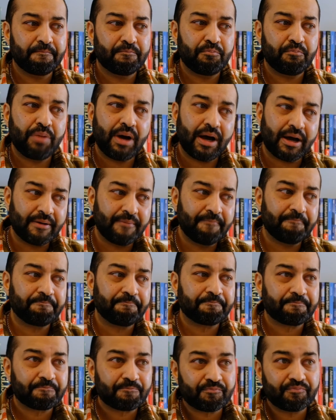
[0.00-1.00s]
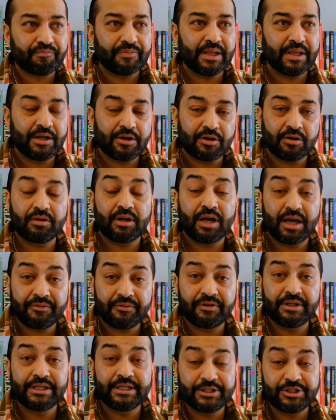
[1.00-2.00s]
But, you know,
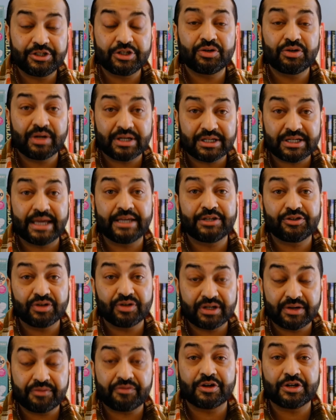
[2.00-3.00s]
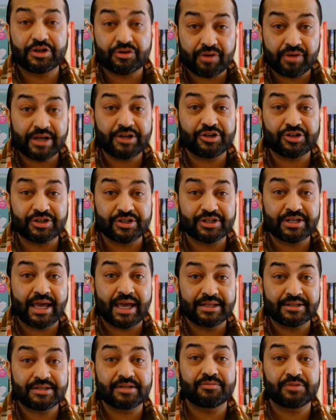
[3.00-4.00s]
life leads you and takes you in different directions,
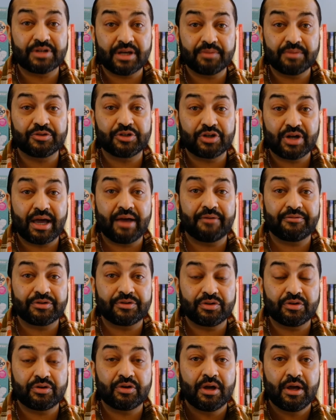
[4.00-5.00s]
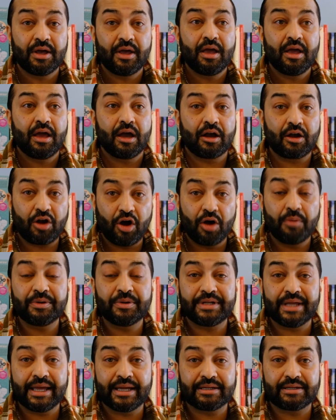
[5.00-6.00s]
and sometimes you have to
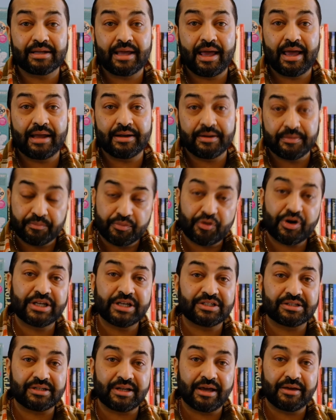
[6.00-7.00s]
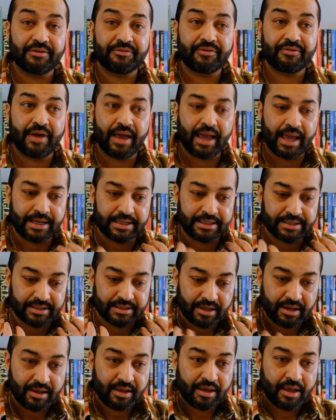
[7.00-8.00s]
accommodate and embrace life and
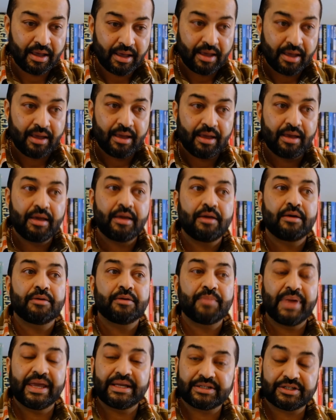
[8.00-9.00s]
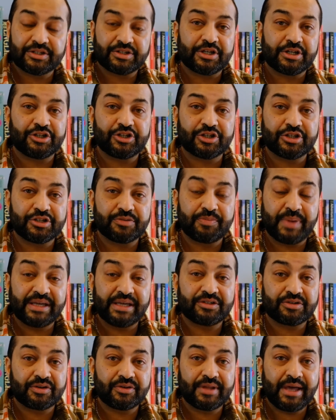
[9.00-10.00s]
make decisions
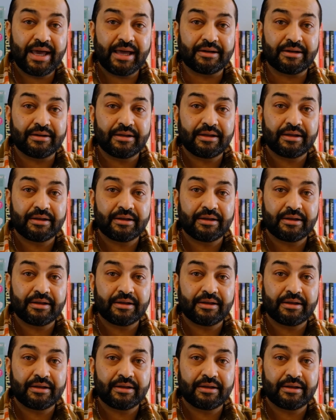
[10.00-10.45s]
based on that.